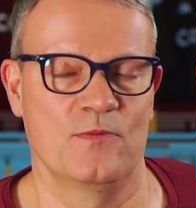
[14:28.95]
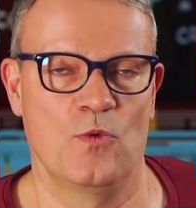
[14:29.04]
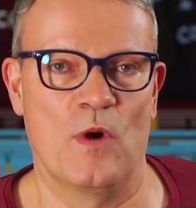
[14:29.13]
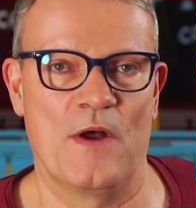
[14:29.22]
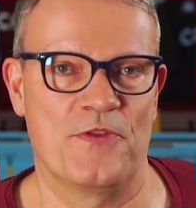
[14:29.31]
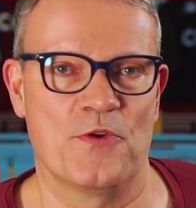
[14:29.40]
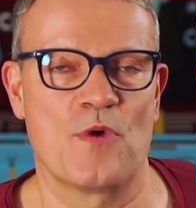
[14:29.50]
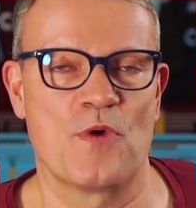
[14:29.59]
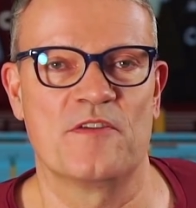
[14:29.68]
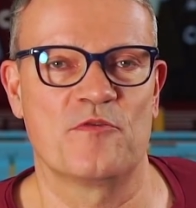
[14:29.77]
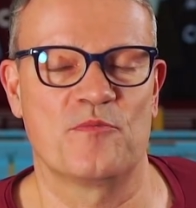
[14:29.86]
what the
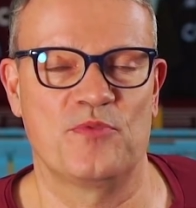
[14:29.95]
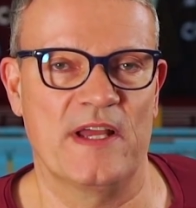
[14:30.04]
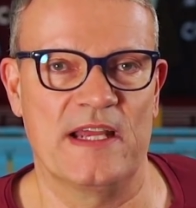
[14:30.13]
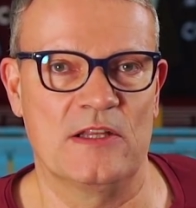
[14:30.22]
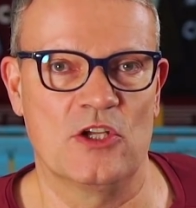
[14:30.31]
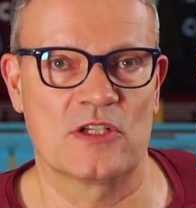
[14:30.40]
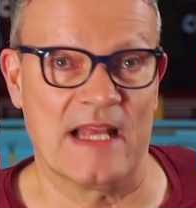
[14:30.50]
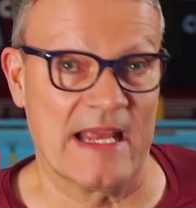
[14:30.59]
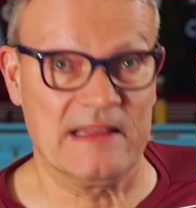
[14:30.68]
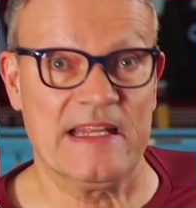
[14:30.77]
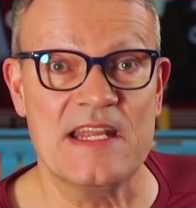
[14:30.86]
run of play looked
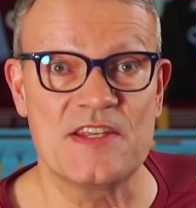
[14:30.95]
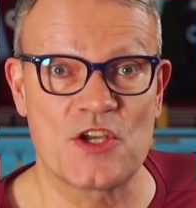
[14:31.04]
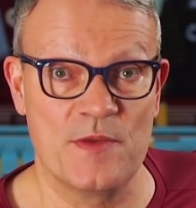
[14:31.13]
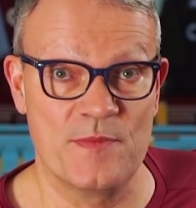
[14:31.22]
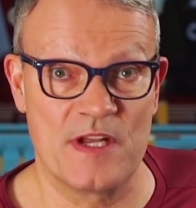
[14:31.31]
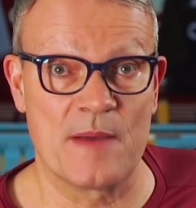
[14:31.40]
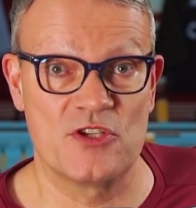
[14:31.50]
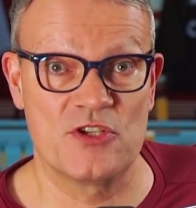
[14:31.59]
like. Leeds could have been up